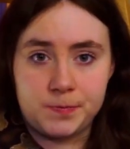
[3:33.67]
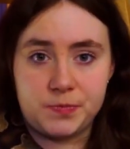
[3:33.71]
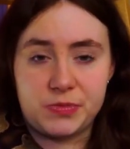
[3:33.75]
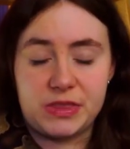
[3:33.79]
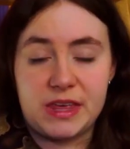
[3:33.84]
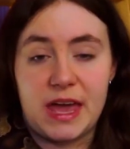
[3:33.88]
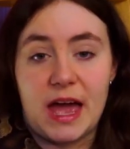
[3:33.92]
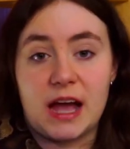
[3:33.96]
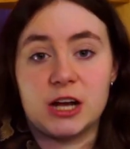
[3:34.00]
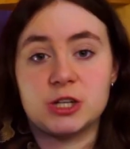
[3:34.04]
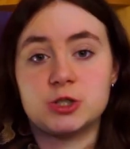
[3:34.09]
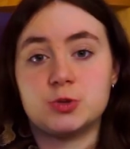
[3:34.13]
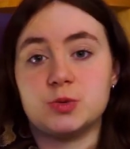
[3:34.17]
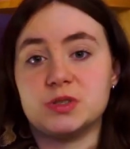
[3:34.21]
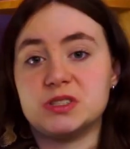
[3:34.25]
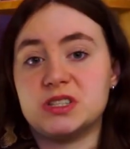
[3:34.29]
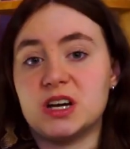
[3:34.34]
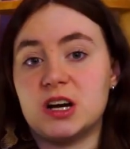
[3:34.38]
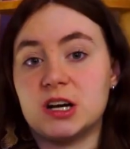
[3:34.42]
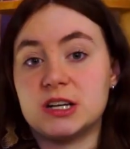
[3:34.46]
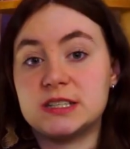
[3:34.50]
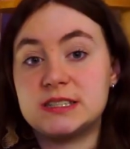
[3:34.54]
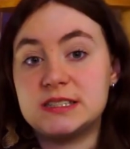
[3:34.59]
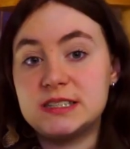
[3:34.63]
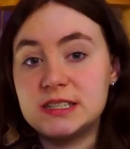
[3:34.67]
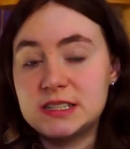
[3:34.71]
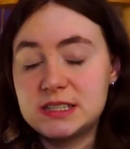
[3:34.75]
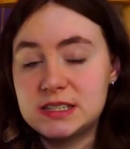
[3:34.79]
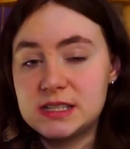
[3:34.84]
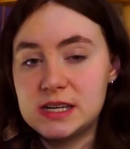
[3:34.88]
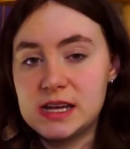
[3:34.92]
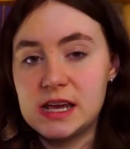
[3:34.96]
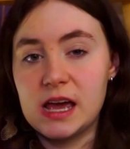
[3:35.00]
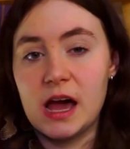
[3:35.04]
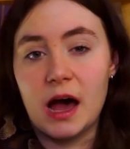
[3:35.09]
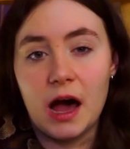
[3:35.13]
the actual
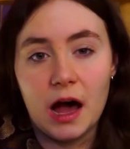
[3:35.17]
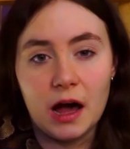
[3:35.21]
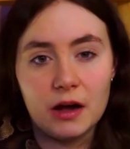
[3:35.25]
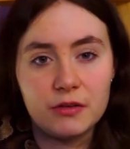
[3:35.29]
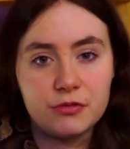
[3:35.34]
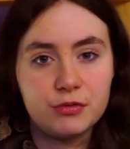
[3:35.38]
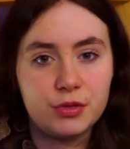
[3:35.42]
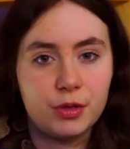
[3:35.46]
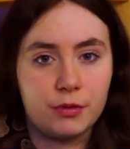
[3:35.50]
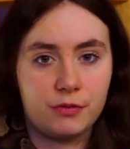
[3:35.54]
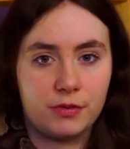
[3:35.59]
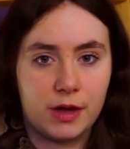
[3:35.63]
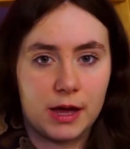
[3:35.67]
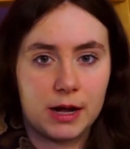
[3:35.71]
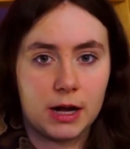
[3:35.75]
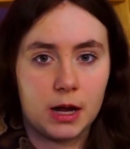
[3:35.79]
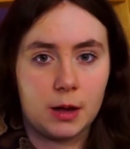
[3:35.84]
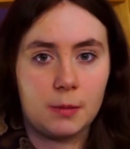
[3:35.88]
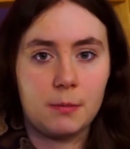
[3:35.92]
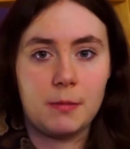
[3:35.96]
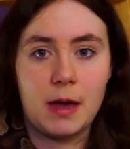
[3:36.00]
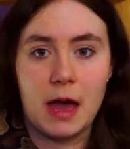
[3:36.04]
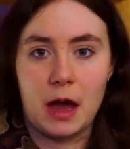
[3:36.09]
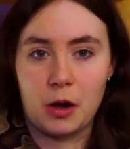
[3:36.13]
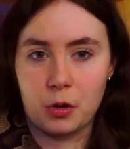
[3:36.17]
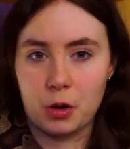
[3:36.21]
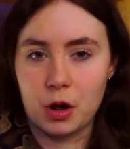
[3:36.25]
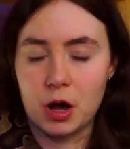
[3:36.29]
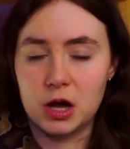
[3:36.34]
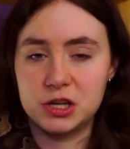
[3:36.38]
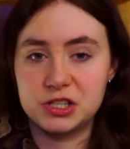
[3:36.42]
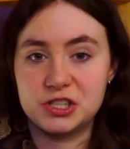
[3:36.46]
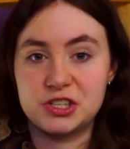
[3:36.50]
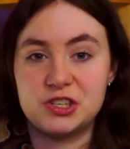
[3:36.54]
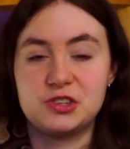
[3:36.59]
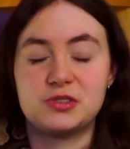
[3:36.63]
toxicity of the venom, how
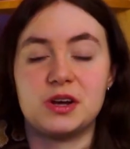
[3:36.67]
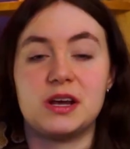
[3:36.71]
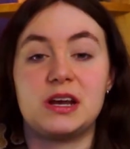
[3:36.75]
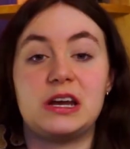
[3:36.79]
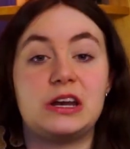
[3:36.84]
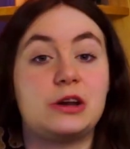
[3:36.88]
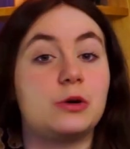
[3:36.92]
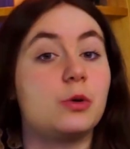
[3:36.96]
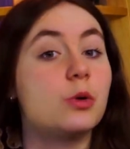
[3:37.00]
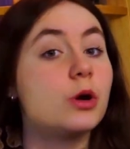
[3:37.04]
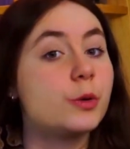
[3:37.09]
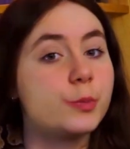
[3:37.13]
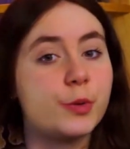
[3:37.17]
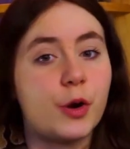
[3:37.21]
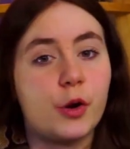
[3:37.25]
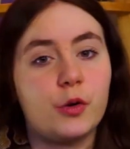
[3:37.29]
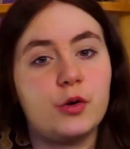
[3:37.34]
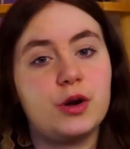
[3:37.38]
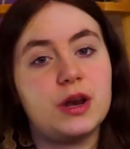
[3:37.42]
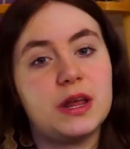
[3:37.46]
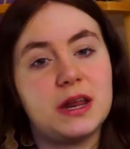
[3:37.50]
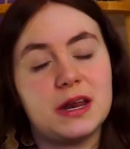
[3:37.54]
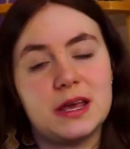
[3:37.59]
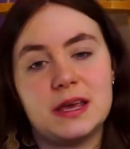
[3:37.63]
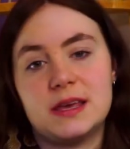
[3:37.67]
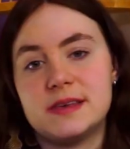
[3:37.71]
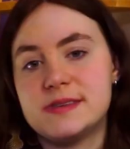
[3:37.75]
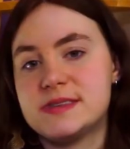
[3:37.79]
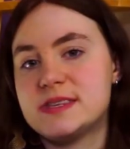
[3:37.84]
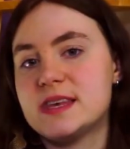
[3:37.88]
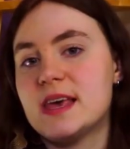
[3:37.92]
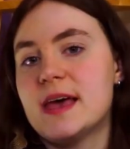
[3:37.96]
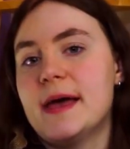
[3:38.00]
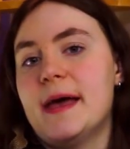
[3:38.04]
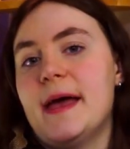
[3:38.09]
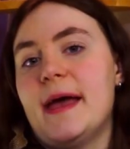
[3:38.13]
concentrated or potent it is,